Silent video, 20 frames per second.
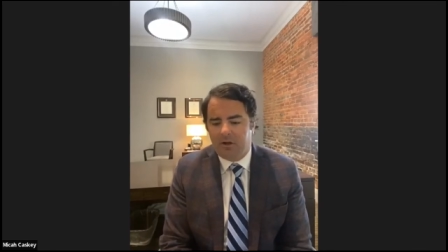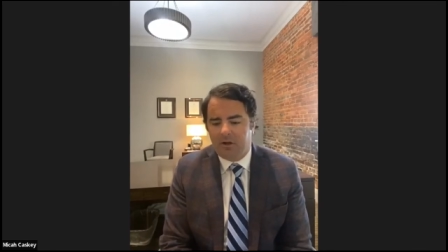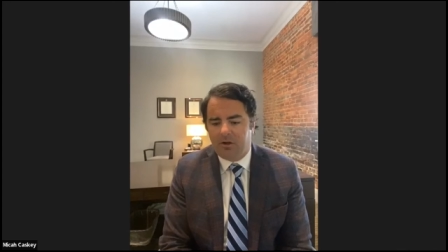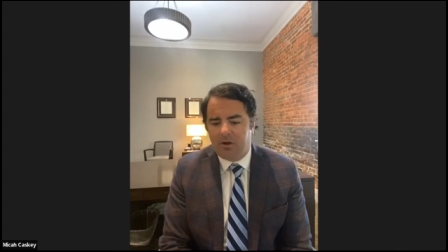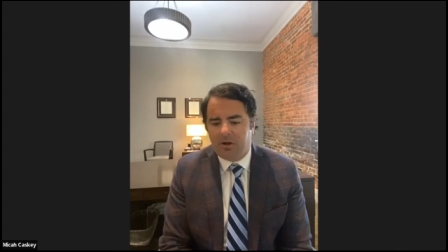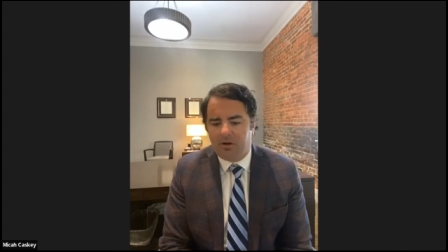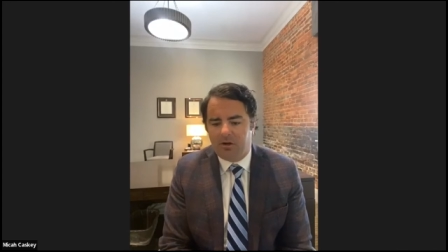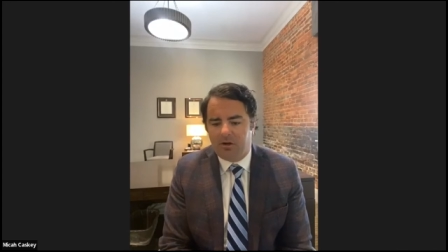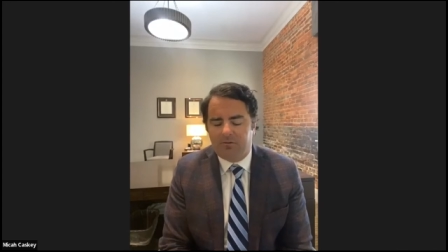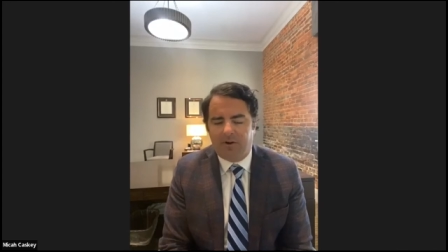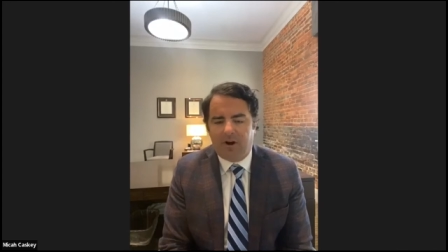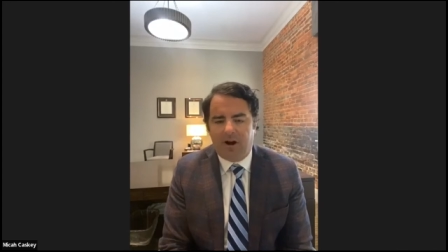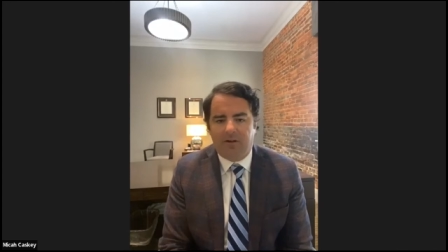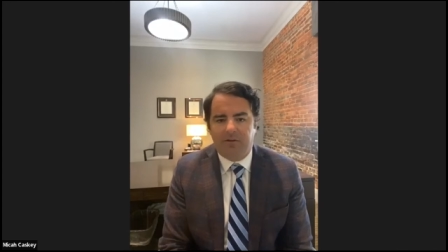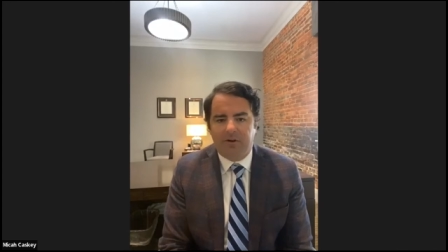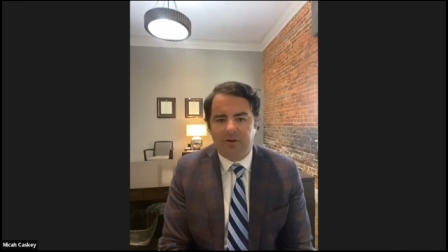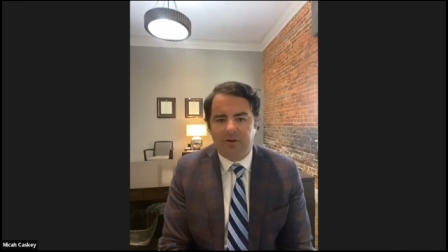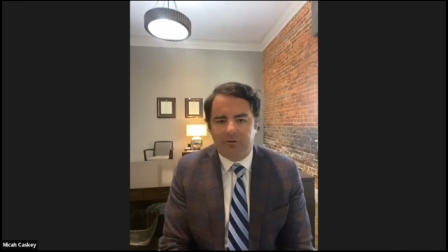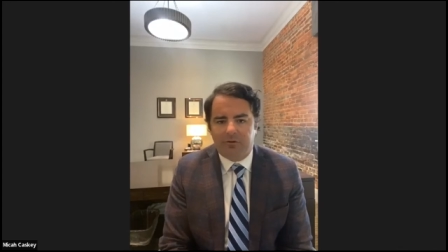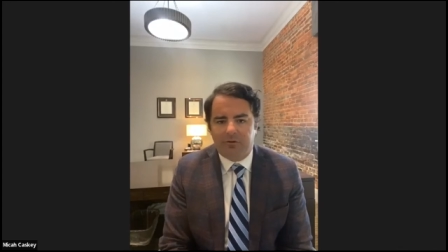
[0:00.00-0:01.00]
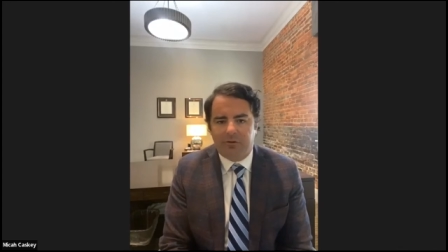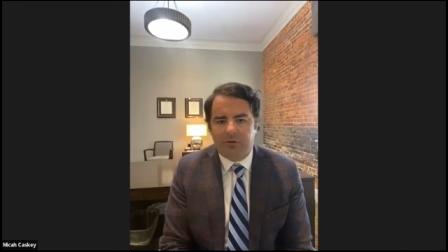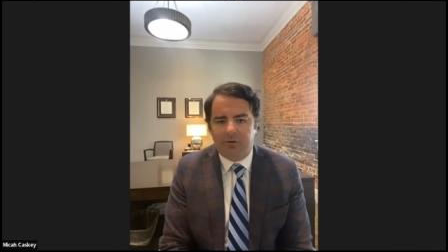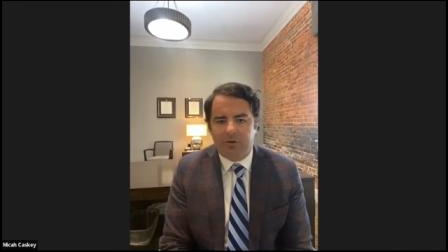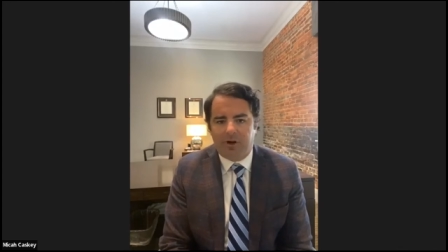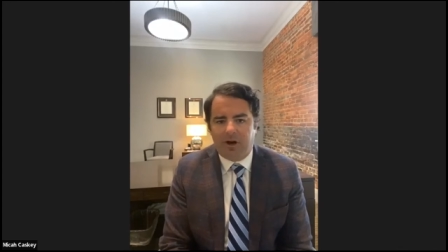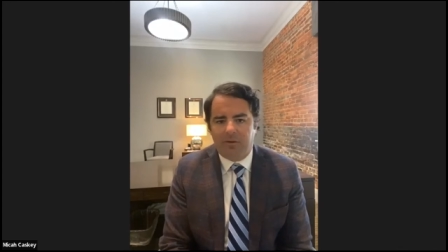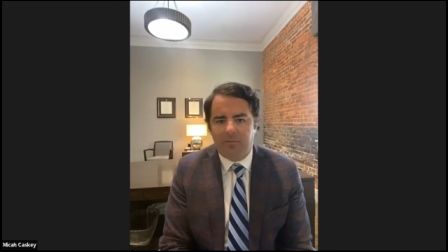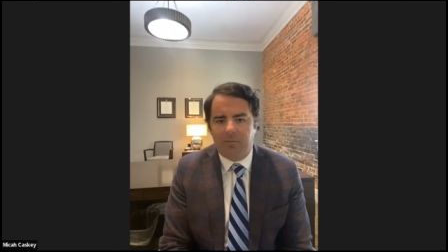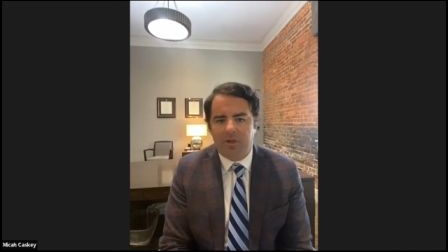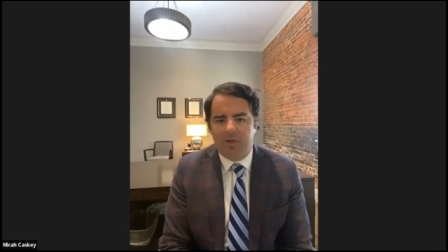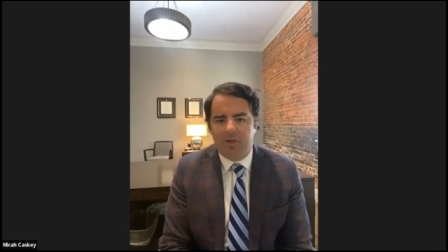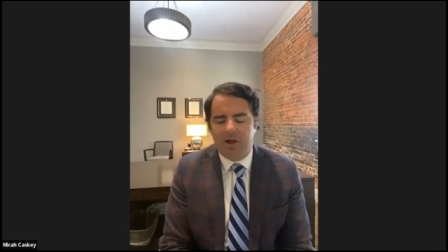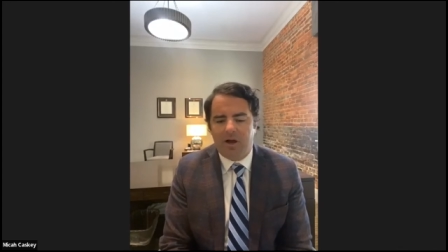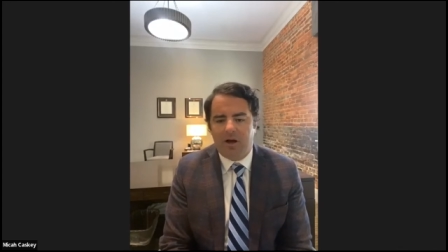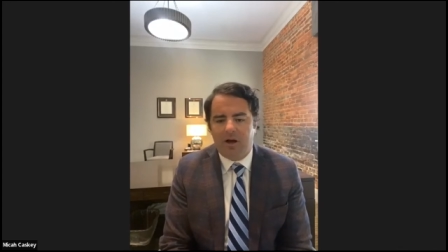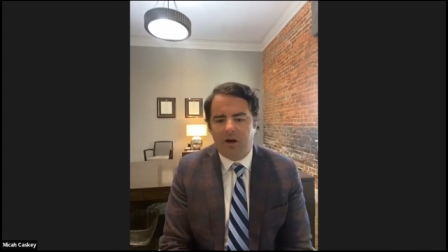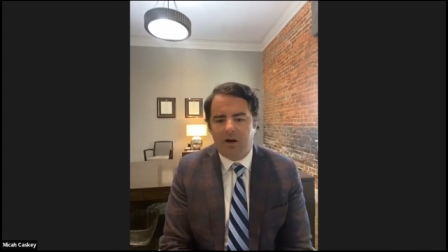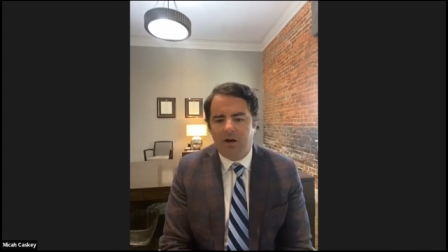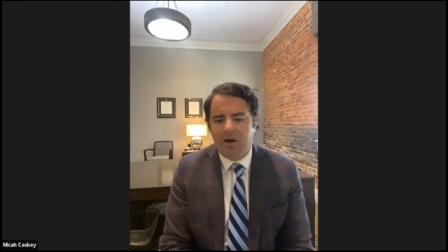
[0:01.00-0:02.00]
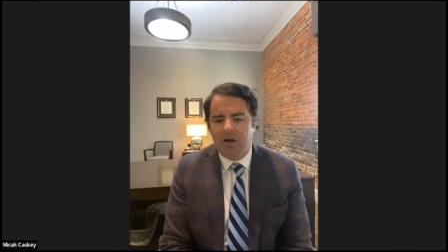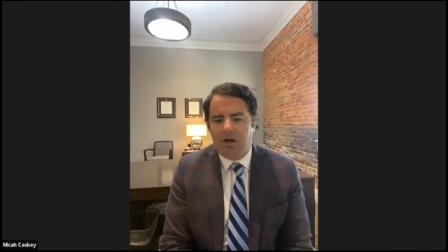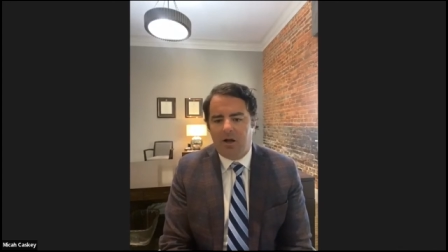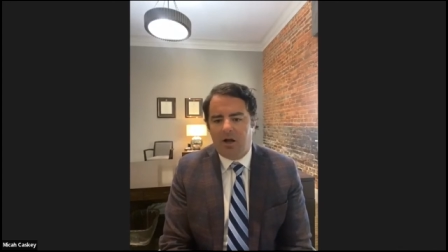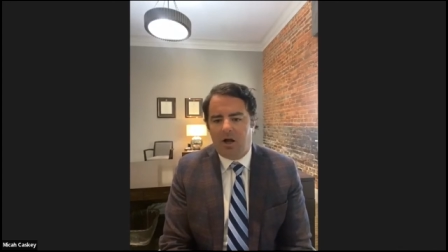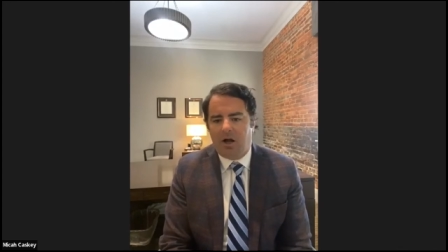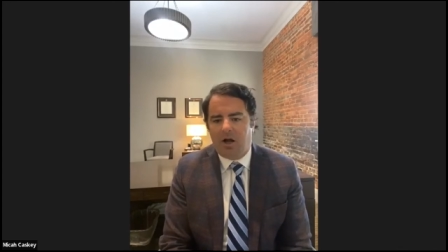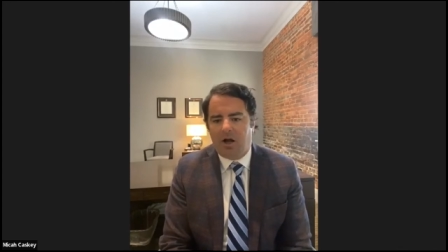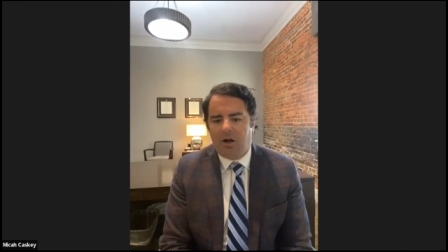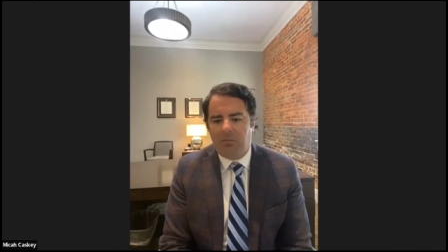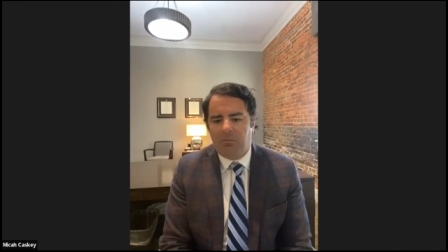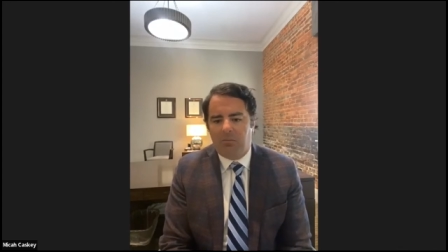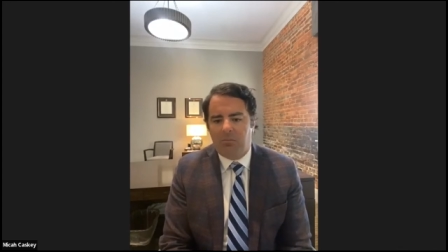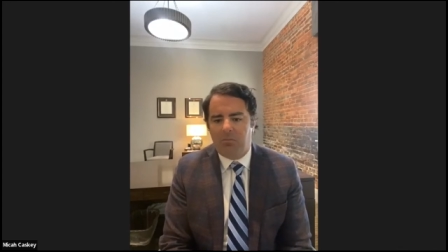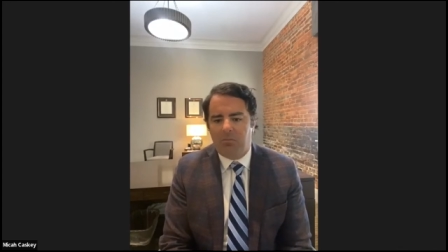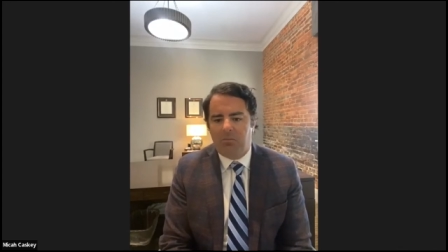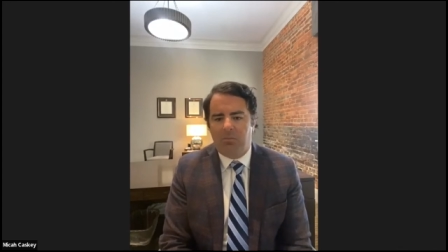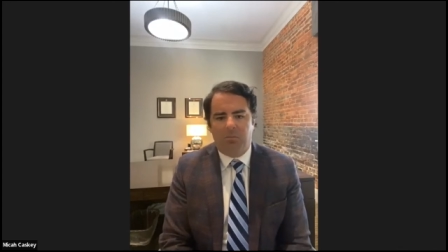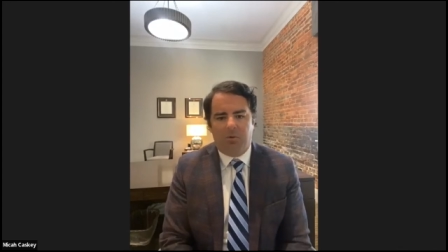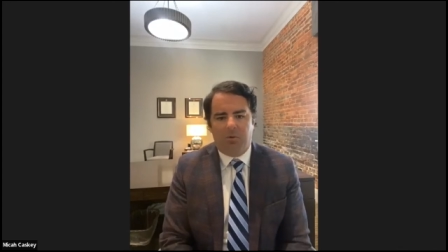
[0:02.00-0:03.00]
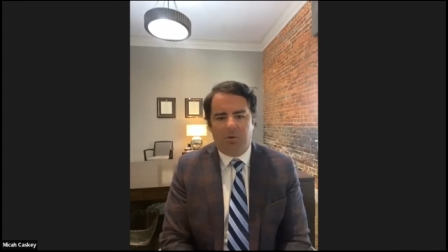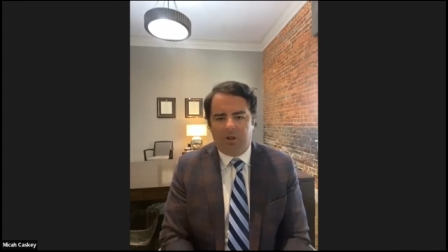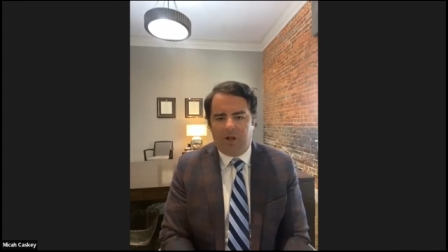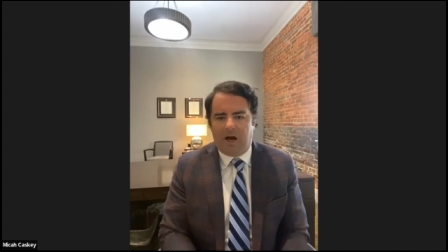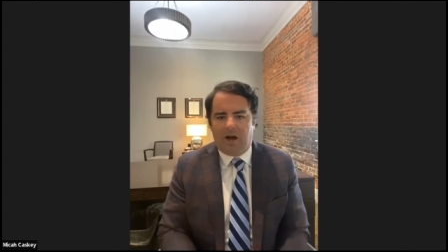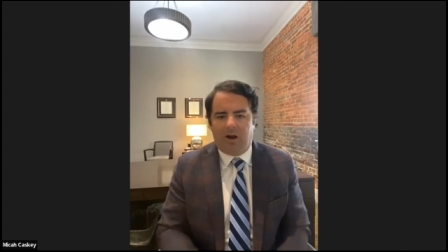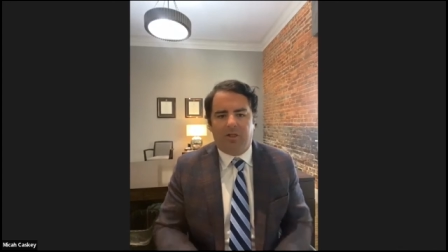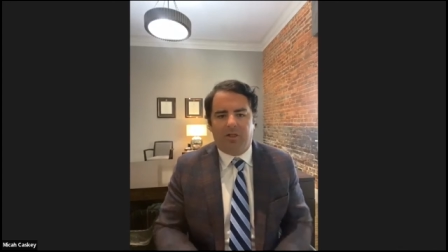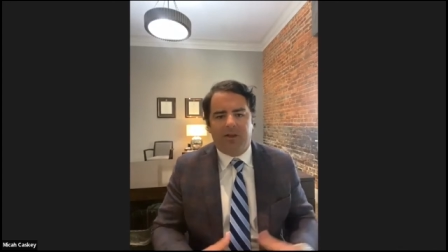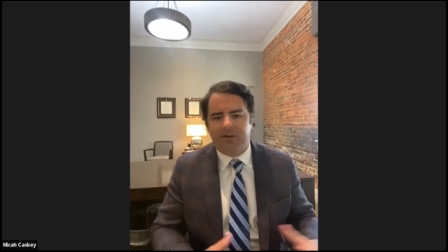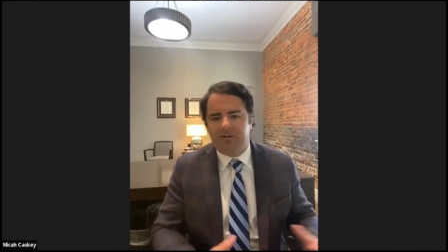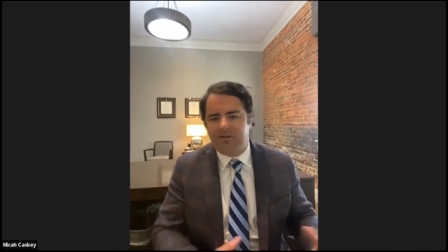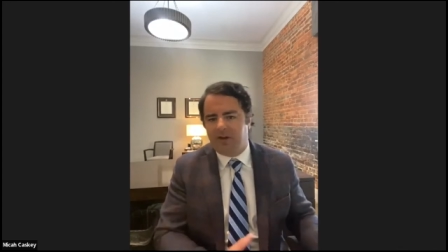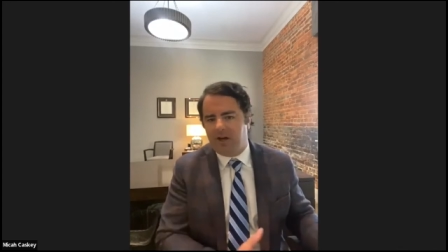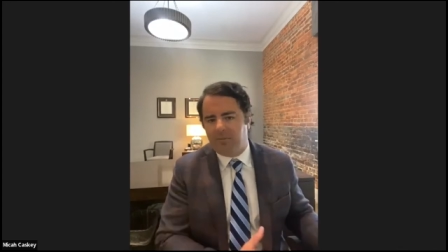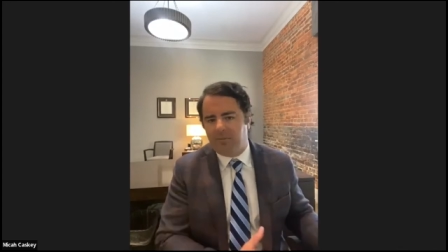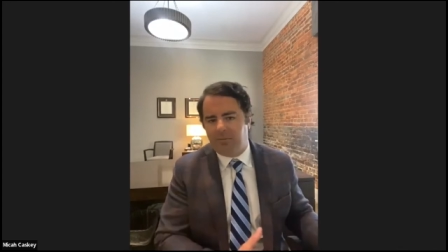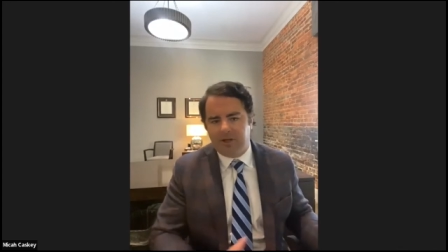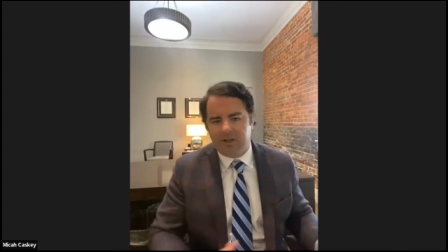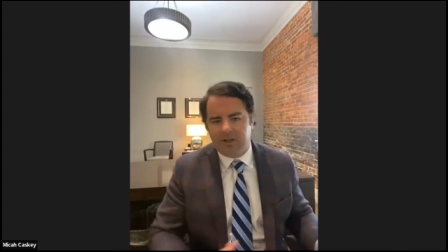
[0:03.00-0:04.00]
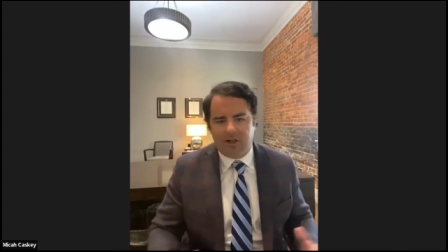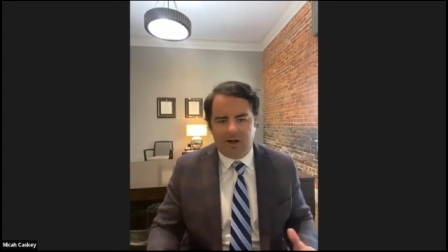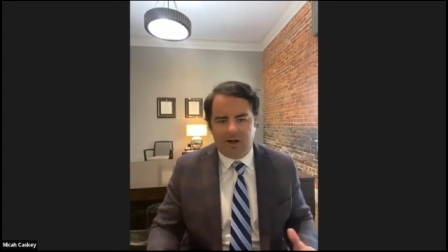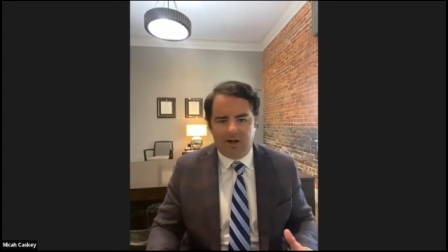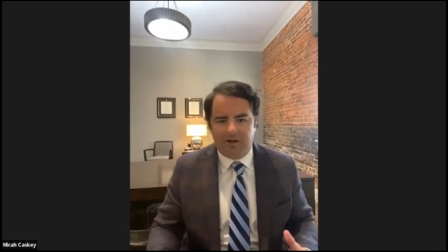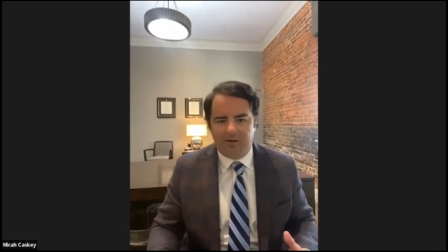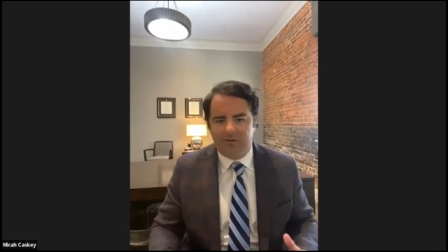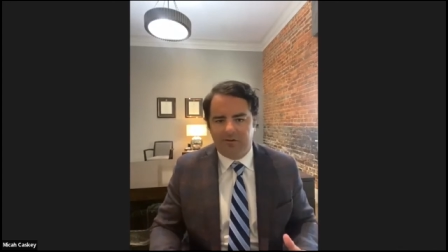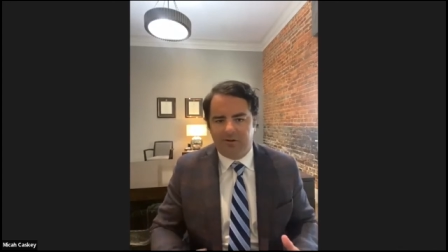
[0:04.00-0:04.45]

uh, five years or so that I've been there, um, a lot of things got to be aligned.